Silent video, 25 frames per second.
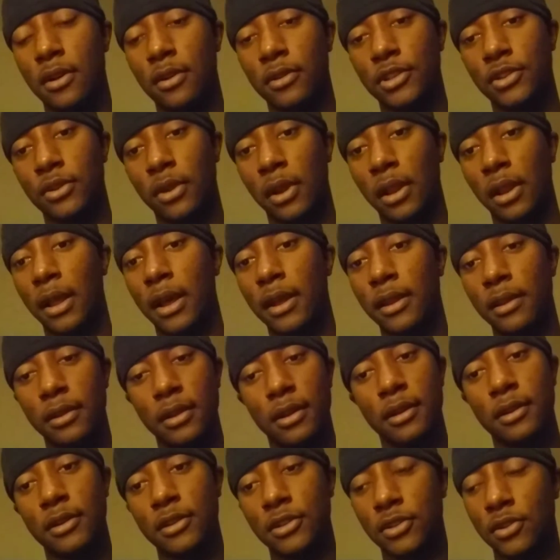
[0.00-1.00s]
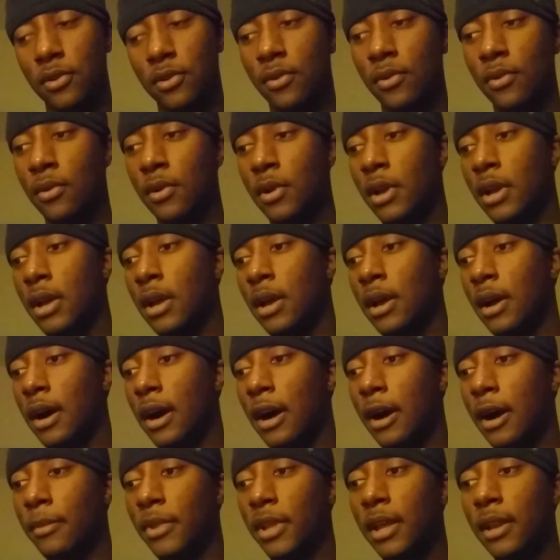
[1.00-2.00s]
straight line you did in the school.
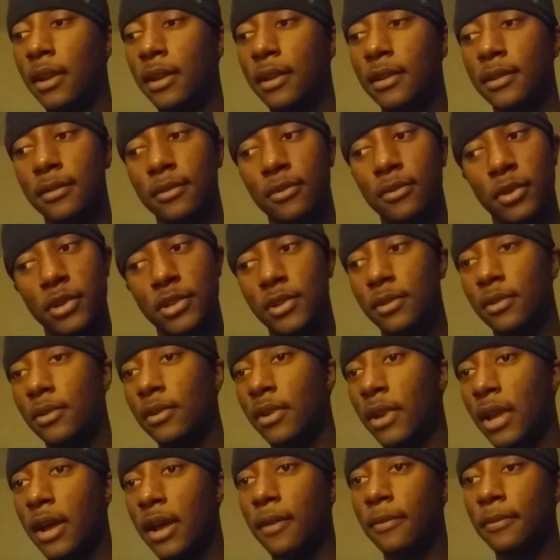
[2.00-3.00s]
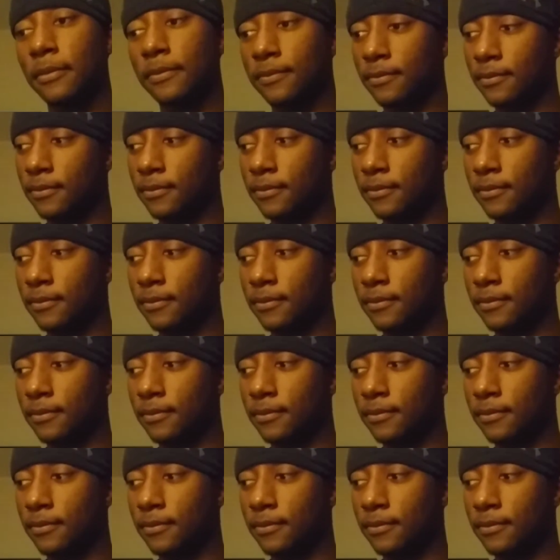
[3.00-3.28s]
Once you do that,